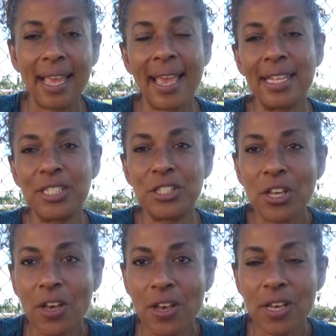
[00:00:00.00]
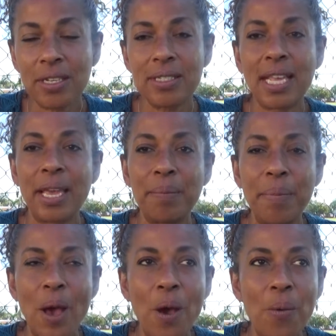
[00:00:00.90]
and songs and
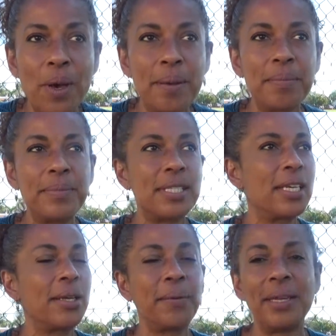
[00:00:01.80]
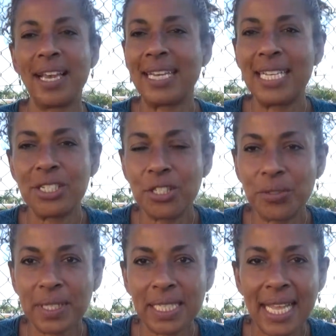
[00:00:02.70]
poems. We got
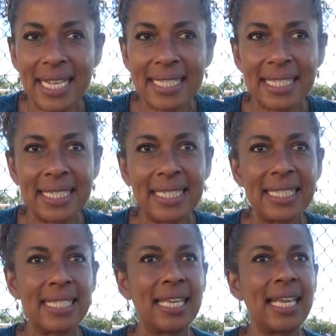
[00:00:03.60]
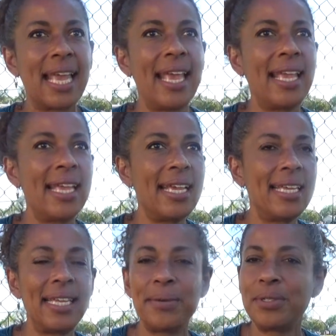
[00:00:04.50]
history lessons,
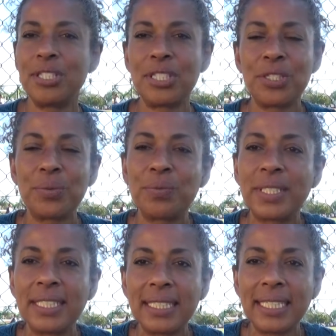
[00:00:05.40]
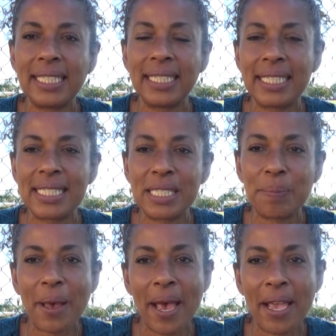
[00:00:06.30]
and it was just a really
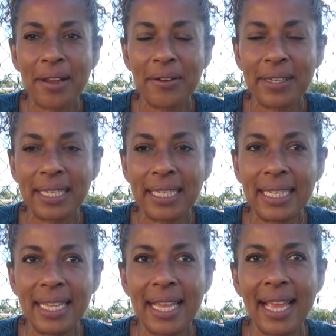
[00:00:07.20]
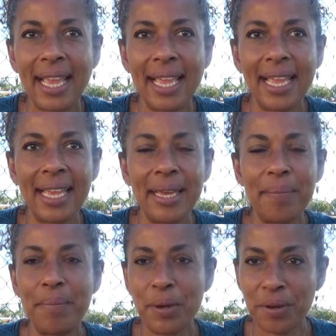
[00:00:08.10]
inspiring and
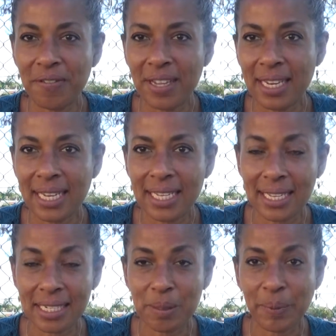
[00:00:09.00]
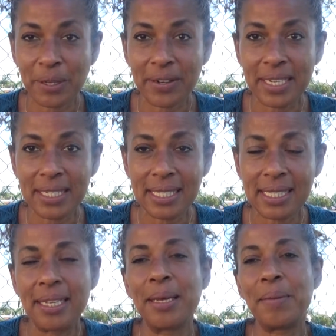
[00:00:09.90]
motivating experience.
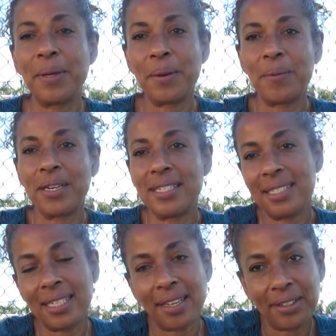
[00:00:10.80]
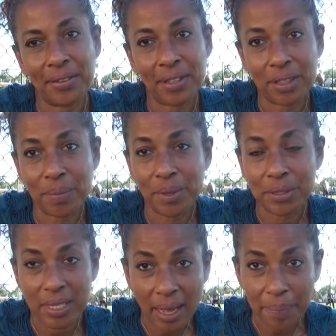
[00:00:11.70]
But I wanted to tell you that the
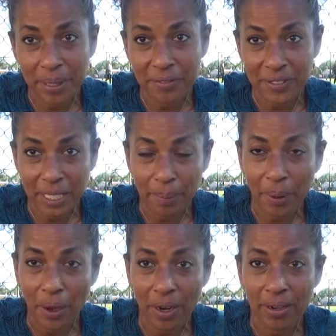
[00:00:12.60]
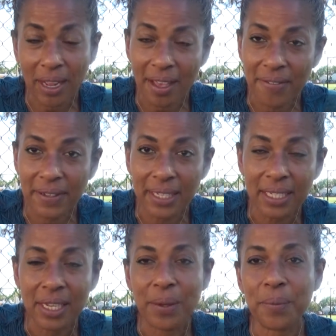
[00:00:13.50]
most uplifting part of it
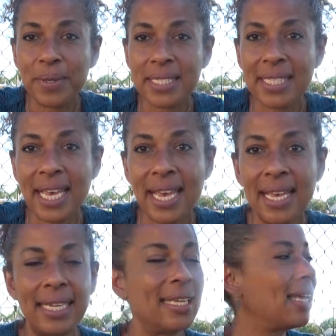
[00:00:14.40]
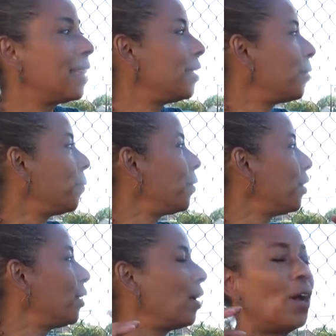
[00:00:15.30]
was that there
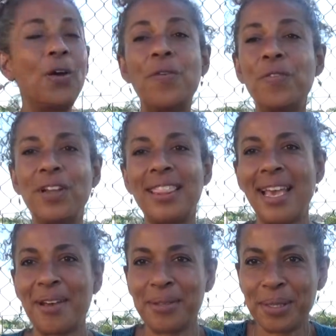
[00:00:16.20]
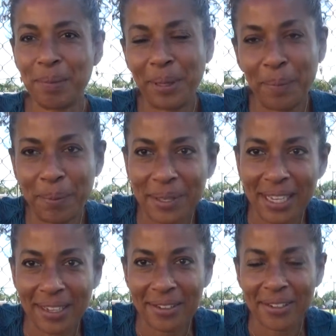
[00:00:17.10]
were over 1,000 people
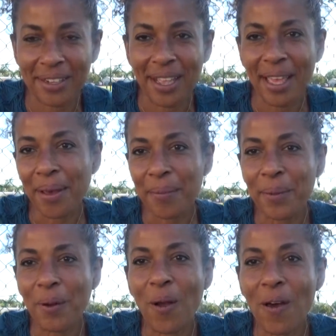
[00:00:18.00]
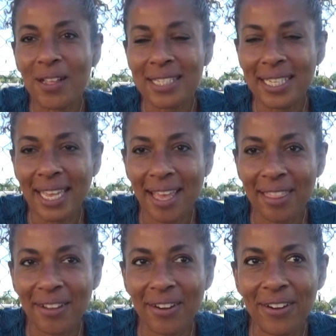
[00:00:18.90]
here, and we were all
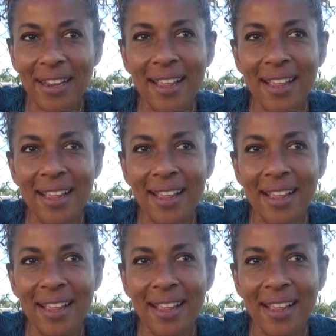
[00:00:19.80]
together.